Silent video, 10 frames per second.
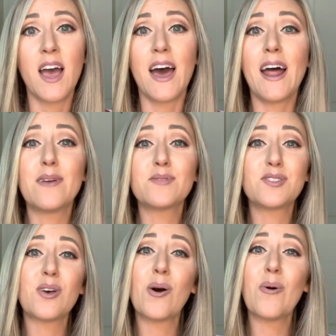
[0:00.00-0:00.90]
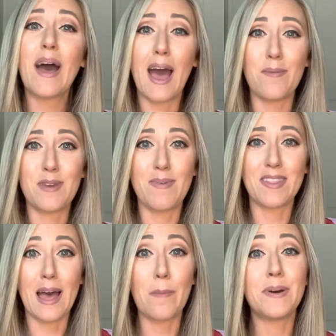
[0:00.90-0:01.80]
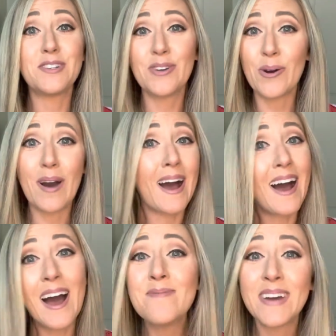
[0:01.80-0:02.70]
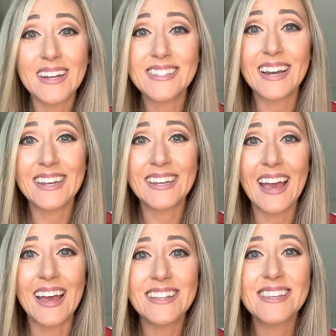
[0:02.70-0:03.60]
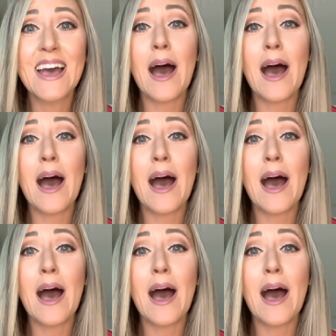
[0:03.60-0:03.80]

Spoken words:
And I am so happy about that, but you know, I'm not done yet.